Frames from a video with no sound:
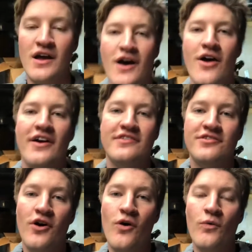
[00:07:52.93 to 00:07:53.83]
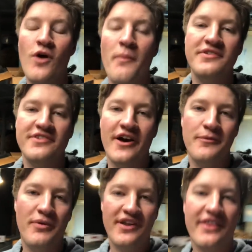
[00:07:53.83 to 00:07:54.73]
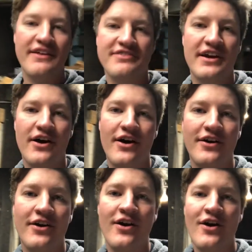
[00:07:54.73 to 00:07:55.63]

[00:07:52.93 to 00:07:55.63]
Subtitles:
All right, so we're almost done putting the lift kit on.